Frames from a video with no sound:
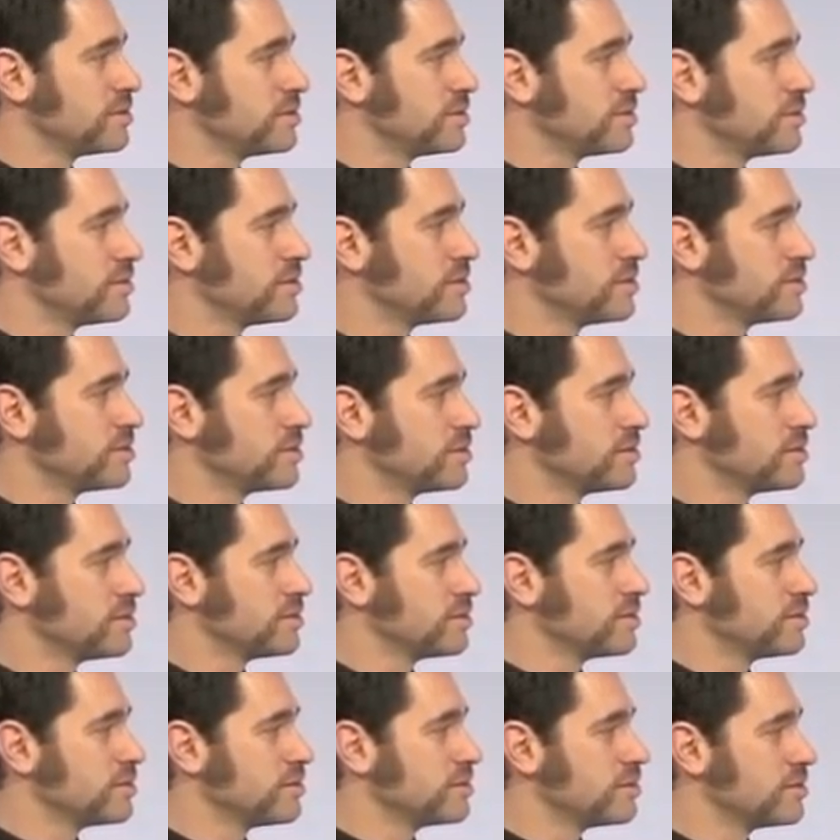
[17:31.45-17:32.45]

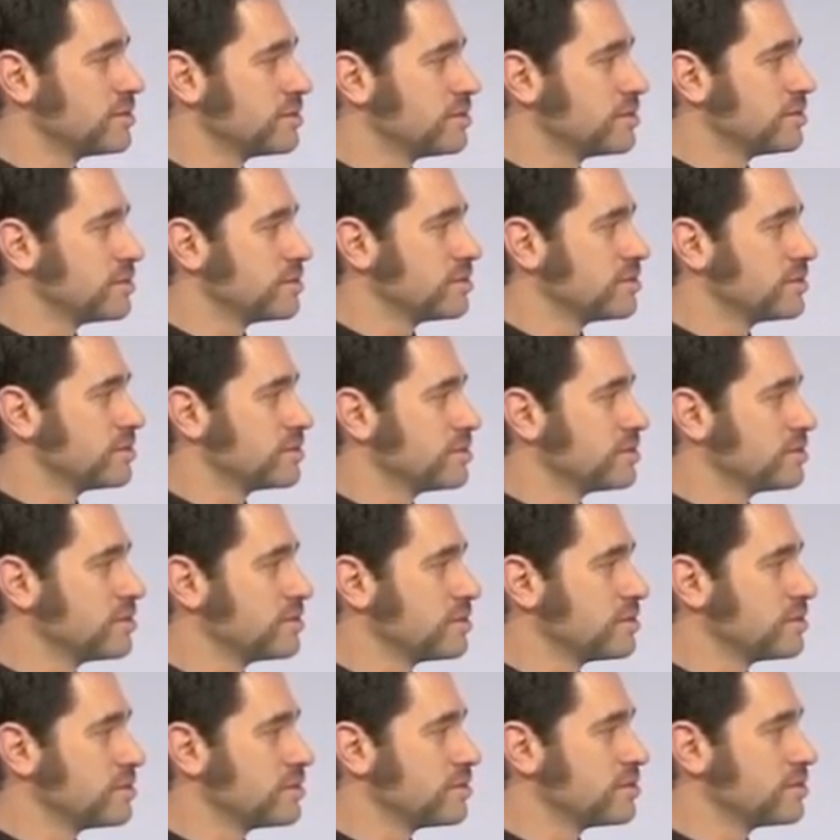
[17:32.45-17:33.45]

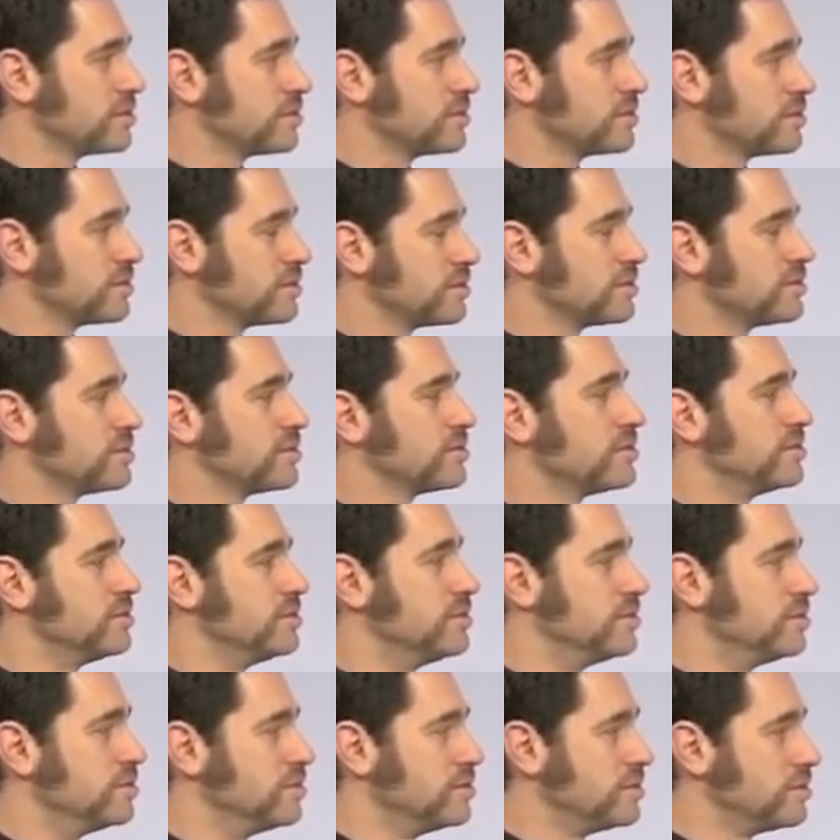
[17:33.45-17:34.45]

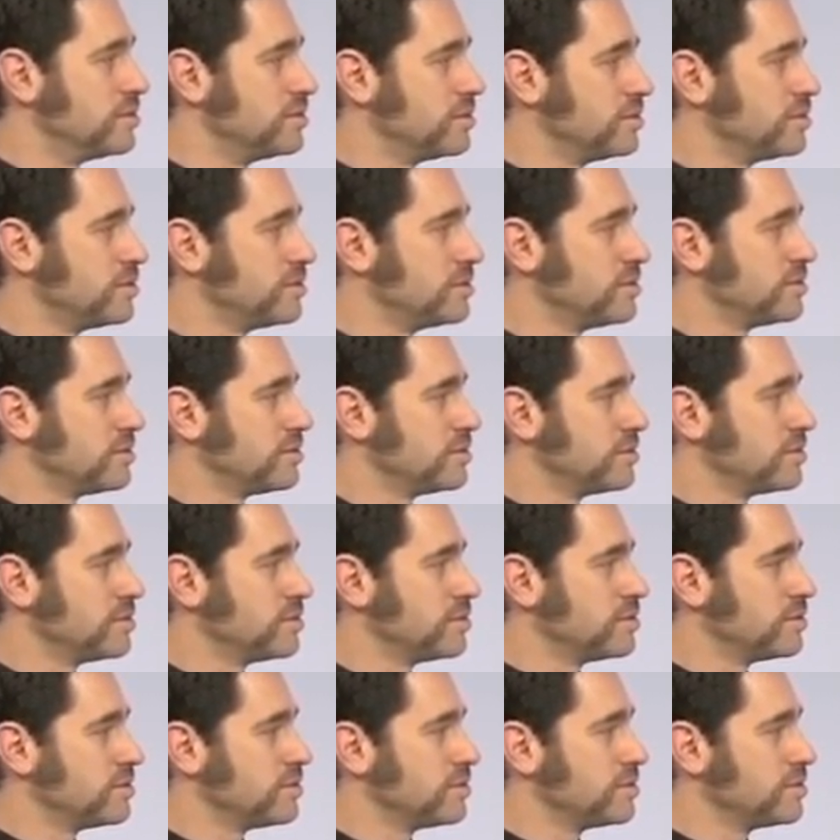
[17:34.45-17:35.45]

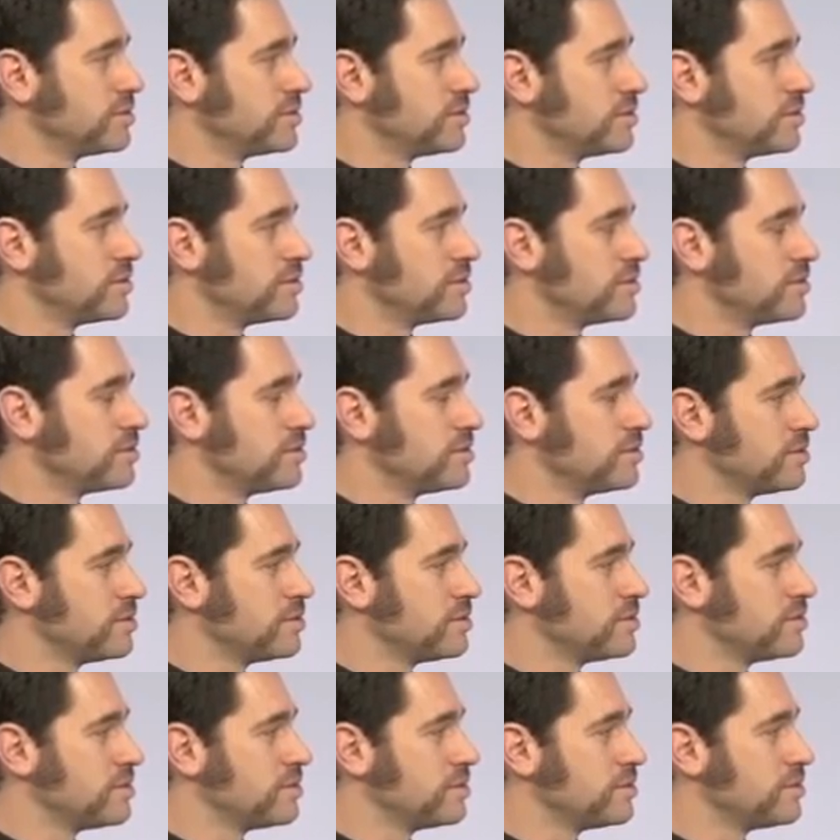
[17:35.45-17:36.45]

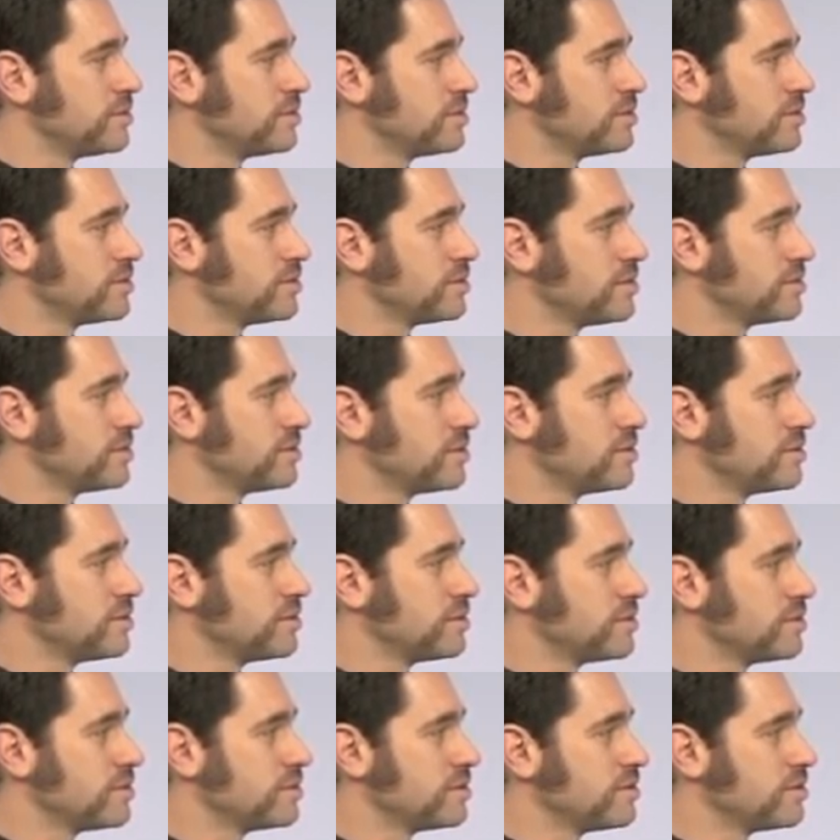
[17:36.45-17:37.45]

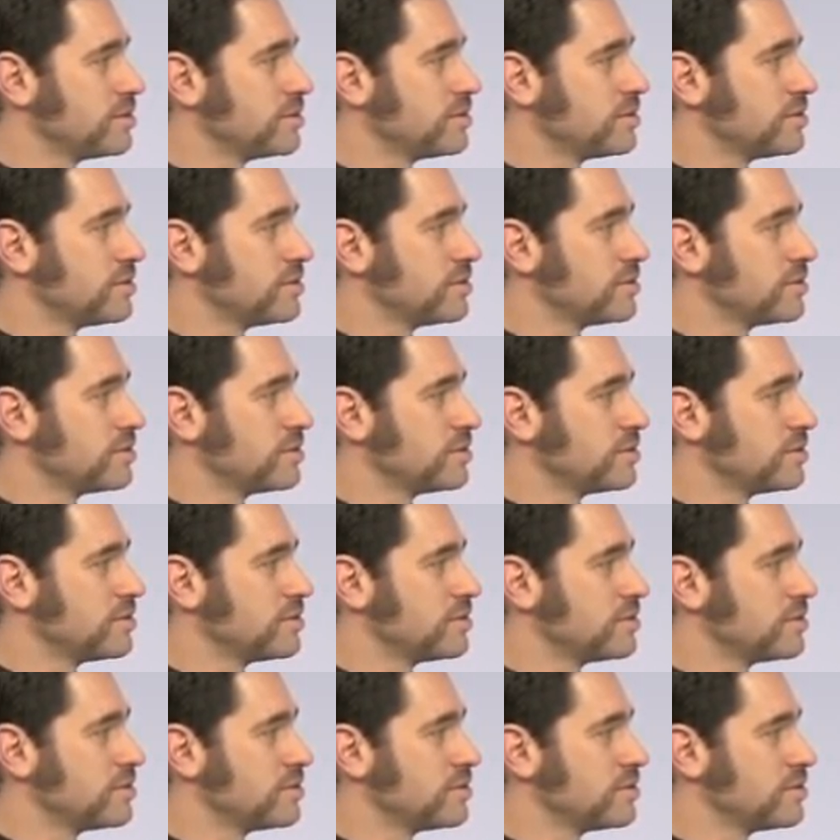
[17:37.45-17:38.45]

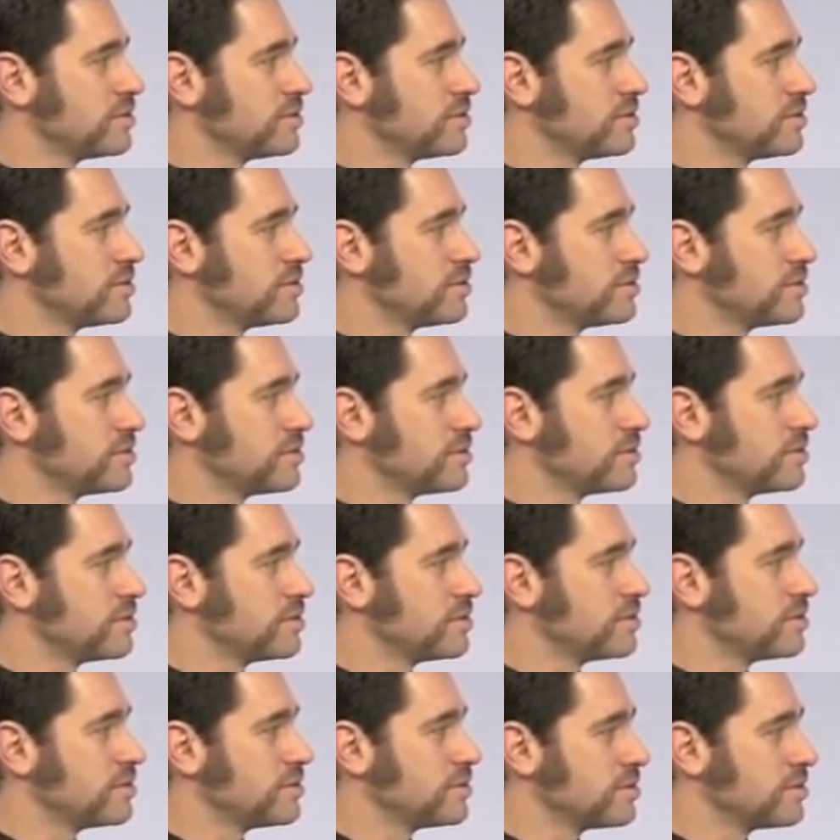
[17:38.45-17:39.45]
(not speaking)